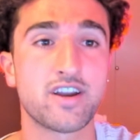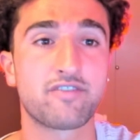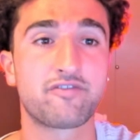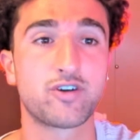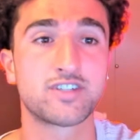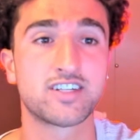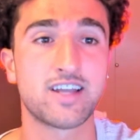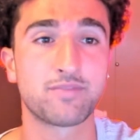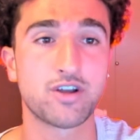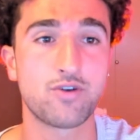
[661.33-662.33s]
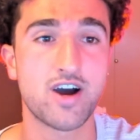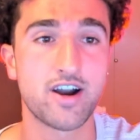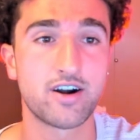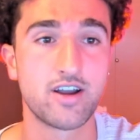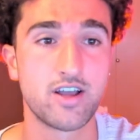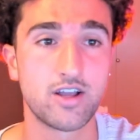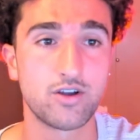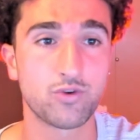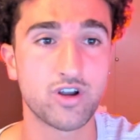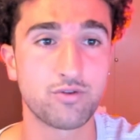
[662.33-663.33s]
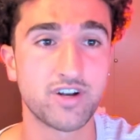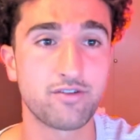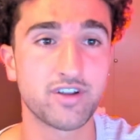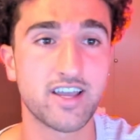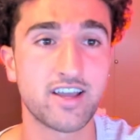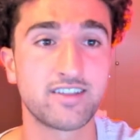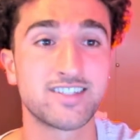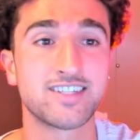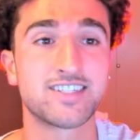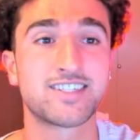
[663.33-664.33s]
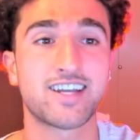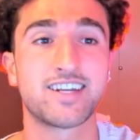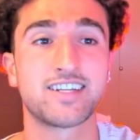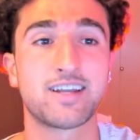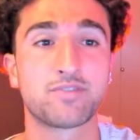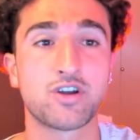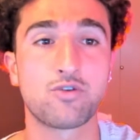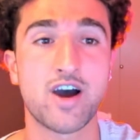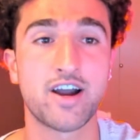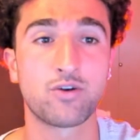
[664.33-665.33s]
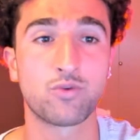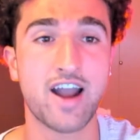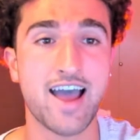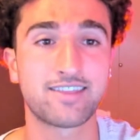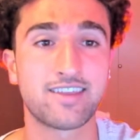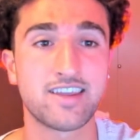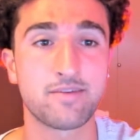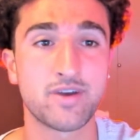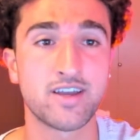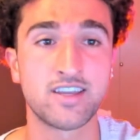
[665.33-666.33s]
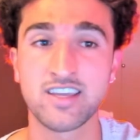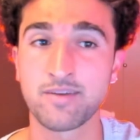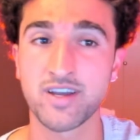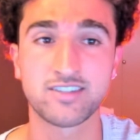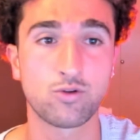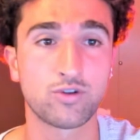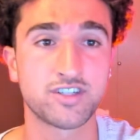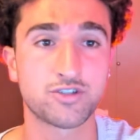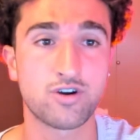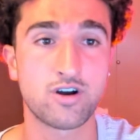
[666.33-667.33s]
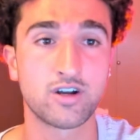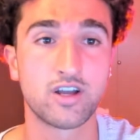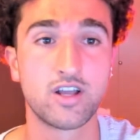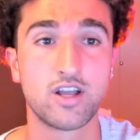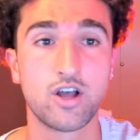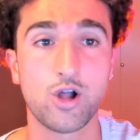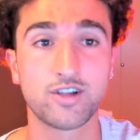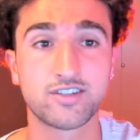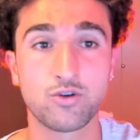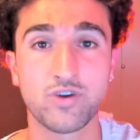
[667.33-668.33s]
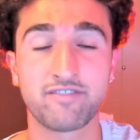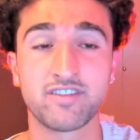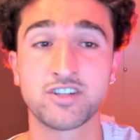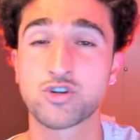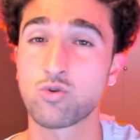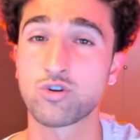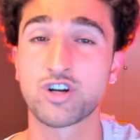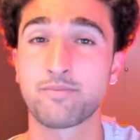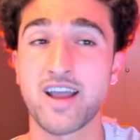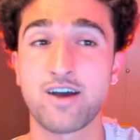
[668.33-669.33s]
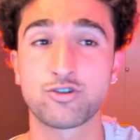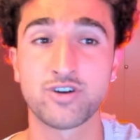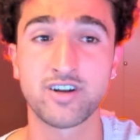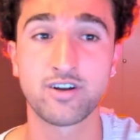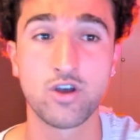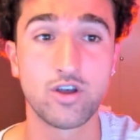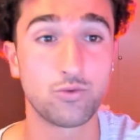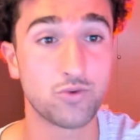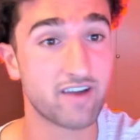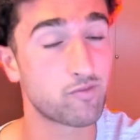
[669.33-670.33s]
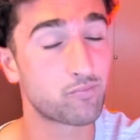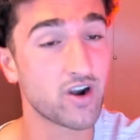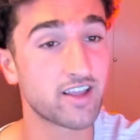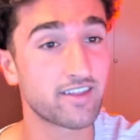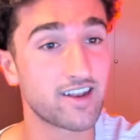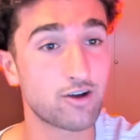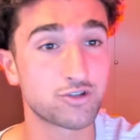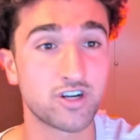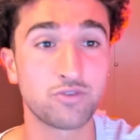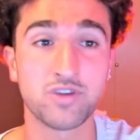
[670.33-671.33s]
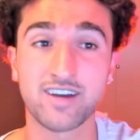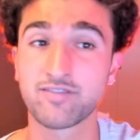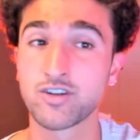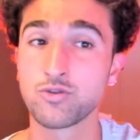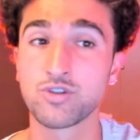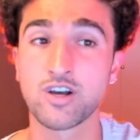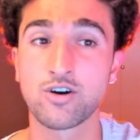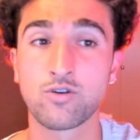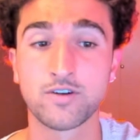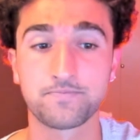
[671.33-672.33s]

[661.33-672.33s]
first attempt to go higher. We're going down again. This is the second attempt to go higher. We're at the EMA. EMA is holding strong. Also, we have this short-term downtrend. We have a break of the downtrend. We have the new low.